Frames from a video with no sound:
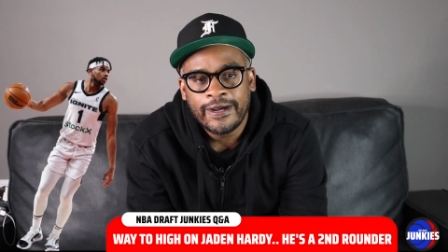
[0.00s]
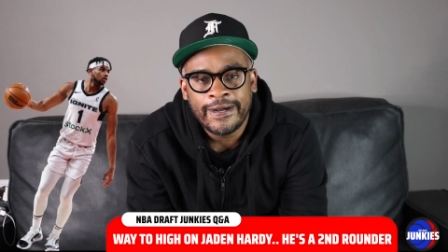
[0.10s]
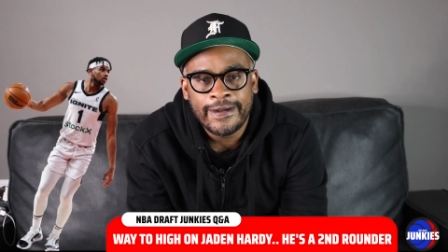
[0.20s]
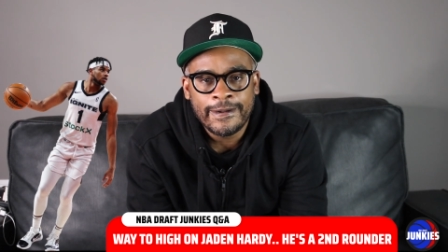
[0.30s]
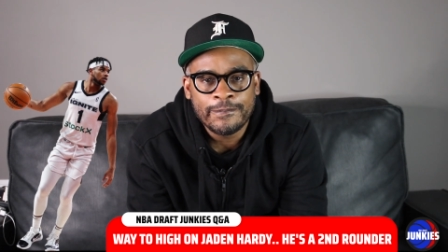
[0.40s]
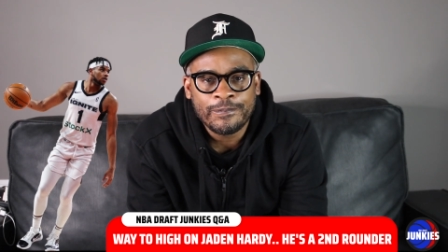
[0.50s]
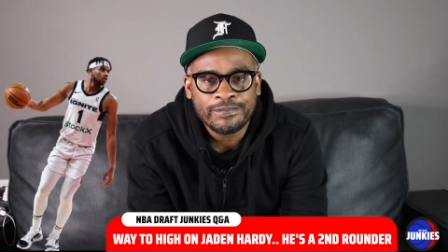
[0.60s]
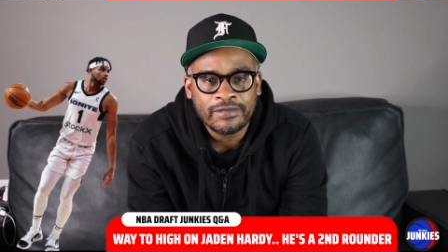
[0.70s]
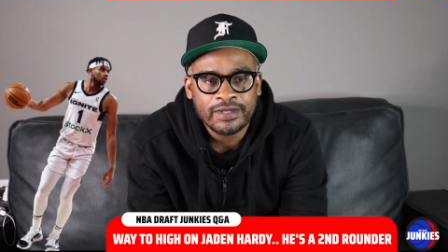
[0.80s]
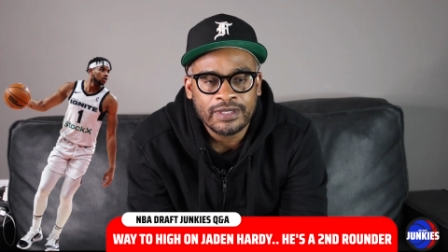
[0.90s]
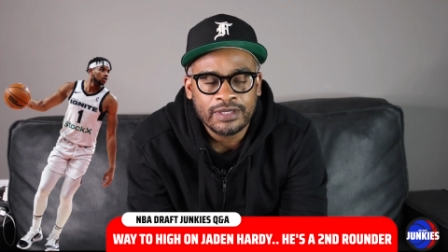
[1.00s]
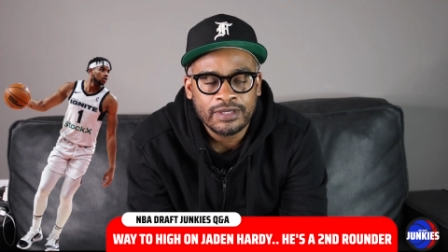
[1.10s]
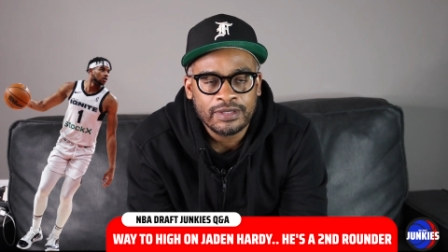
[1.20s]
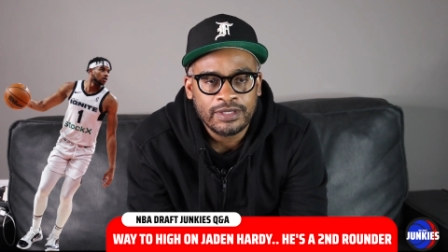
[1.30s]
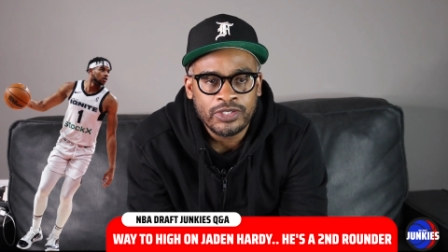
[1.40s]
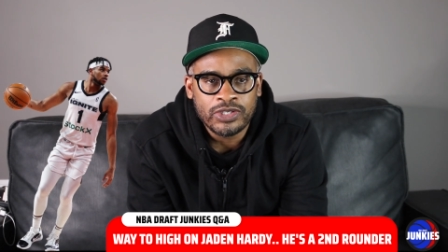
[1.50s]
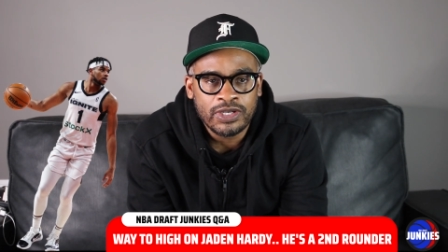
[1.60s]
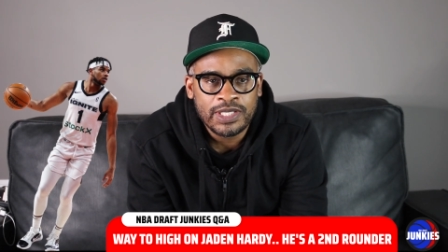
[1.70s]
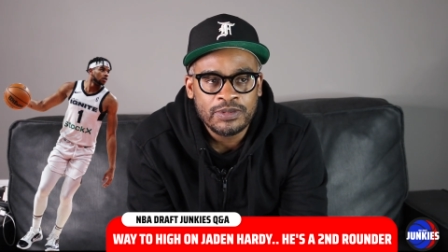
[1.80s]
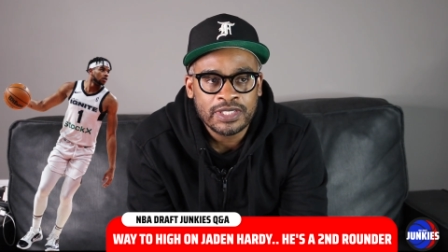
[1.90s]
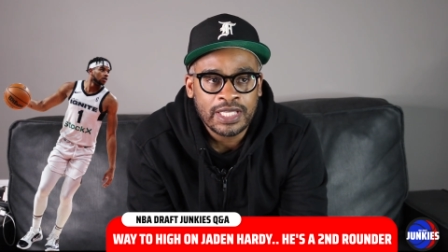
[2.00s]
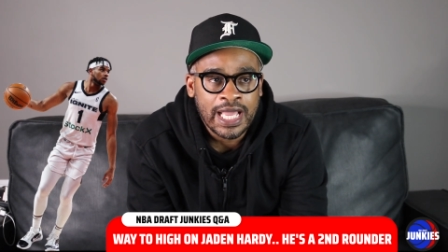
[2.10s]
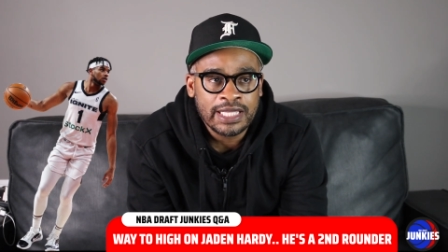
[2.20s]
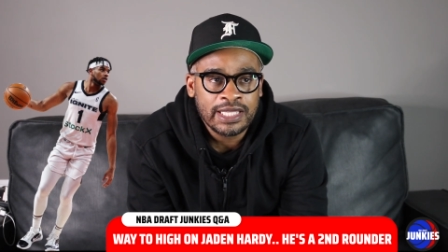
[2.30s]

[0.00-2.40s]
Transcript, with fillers: Um, you know, he was a guy